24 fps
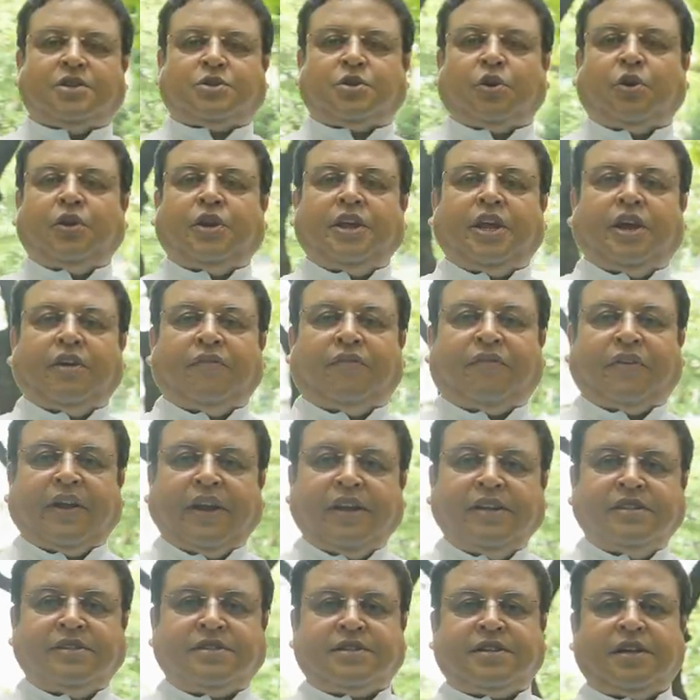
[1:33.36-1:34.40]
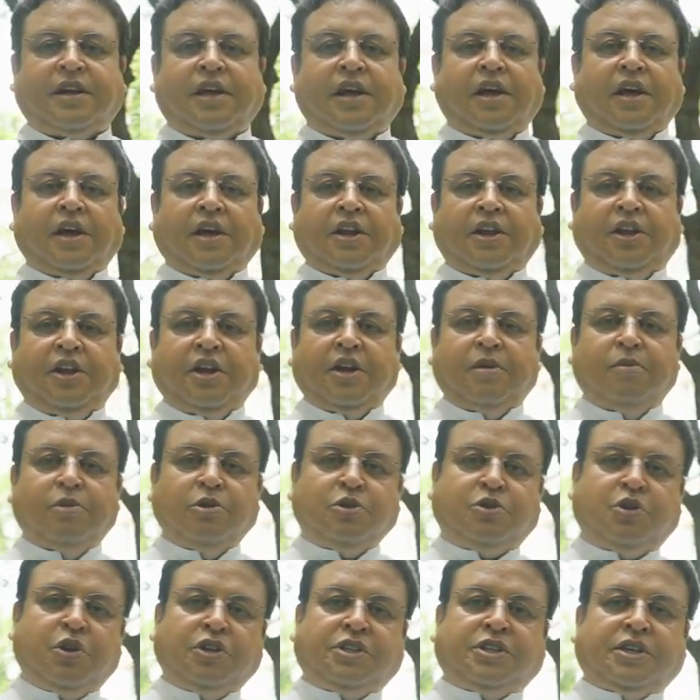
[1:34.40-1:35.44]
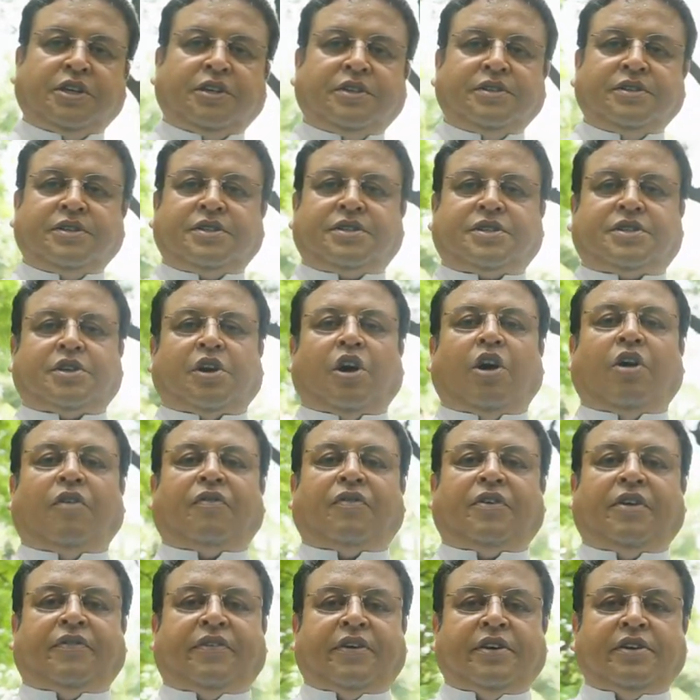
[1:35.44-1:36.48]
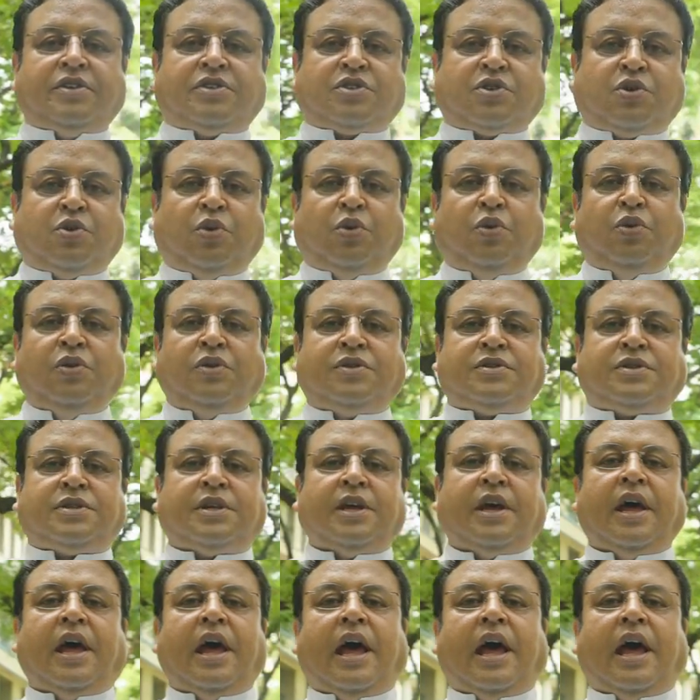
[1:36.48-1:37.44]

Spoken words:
So dear friends, dear musicians of different schools,